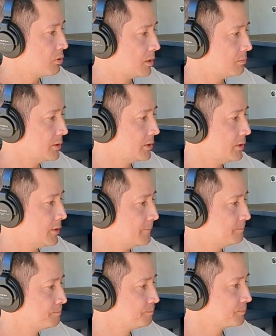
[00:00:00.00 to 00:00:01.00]
probably
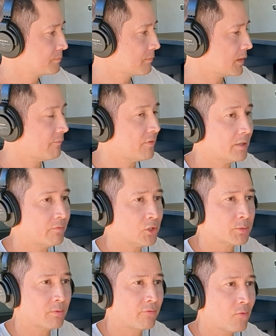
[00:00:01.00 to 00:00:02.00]
5
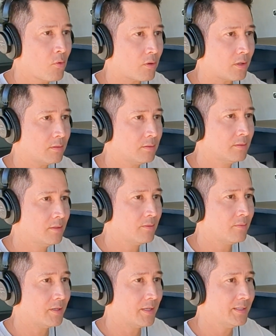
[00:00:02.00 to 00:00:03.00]
years before,
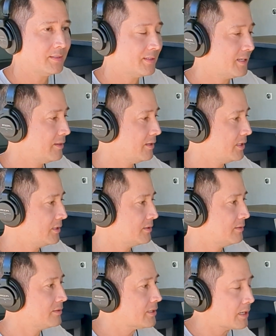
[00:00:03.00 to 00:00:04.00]
right? And then
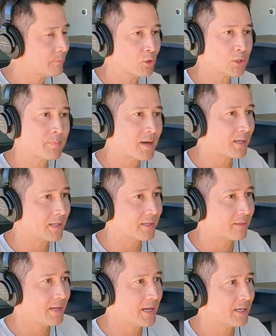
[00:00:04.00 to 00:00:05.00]
time goes by
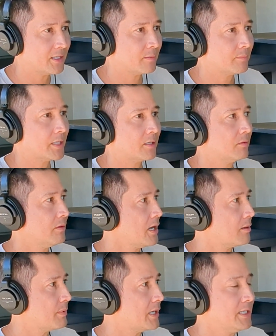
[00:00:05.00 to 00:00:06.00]
like that. I'm like,
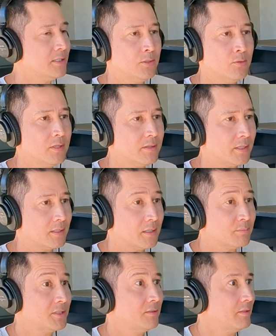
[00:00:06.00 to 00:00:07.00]
crap, I didn't do anything.
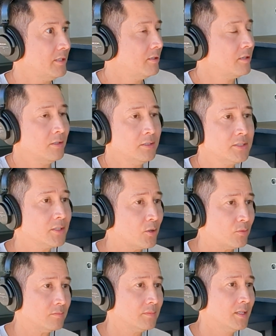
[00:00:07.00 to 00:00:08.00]
I'm still here in a nursing
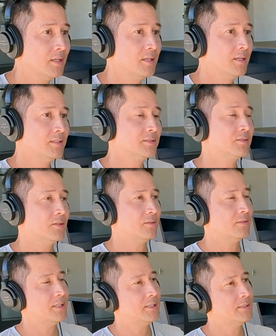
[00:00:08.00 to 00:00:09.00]
home.
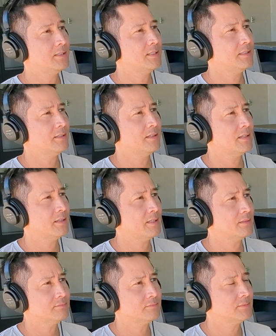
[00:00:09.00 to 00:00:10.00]
So,
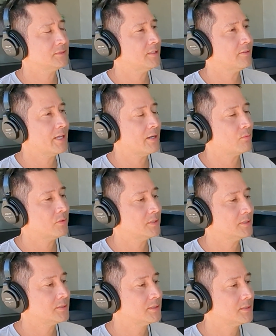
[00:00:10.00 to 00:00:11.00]
that
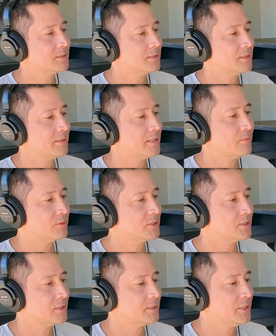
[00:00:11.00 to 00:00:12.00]
was
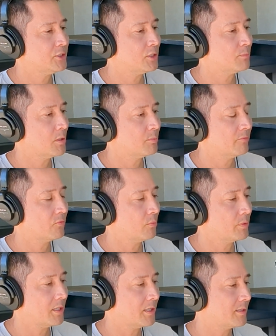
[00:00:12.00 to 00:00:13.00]
just a teaching moment for
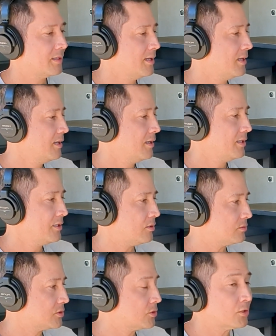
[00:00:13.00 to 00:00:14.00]
me, like,
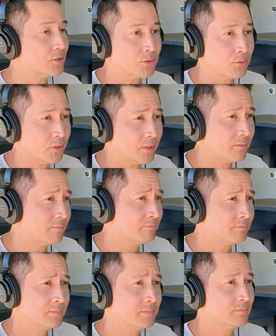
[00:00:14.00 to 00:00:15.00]
start sooner,
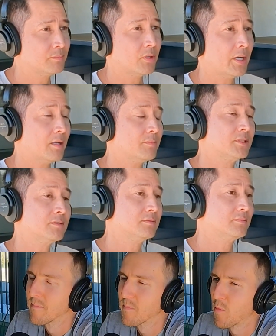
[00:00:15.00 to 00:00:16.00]
perhaps.
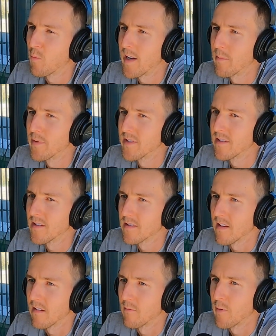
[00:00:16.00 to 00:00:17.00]
But why
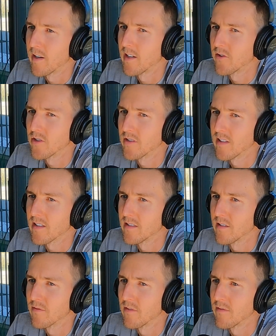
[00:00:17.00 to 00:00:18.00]
business then? Why not just like a
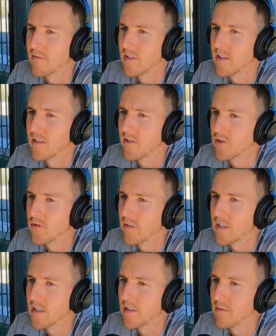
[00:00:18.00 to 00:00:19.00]
different
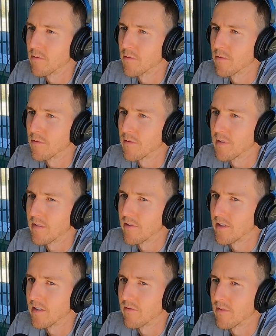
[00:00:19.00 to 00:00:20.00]
industry or
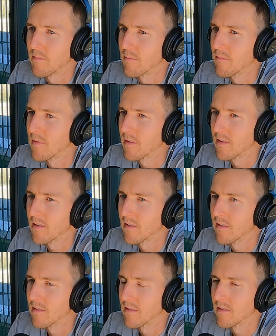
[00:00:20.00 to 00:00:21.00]
even a different,
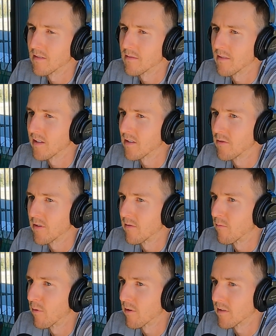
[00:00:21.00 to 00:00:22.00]
like you could
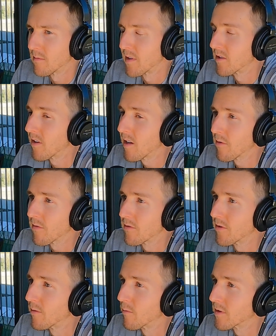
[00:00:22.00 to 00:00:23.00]
have worked in mental health, or
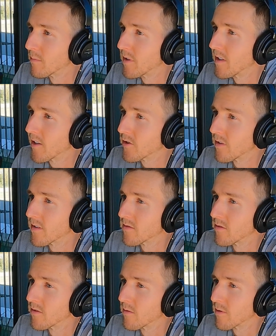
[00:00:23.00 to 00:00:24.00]
you could have worked in
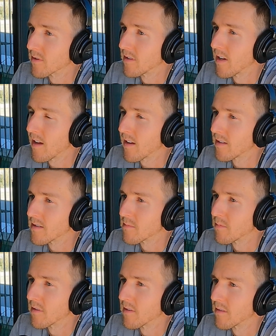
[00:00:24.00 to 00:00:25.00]
pediatrics, or you could have worked in hands,
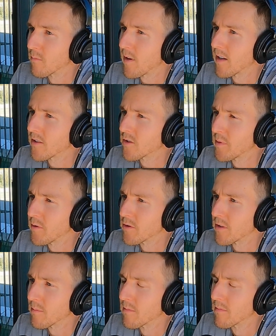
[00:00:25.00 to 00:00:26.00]
but why entrepreneurship?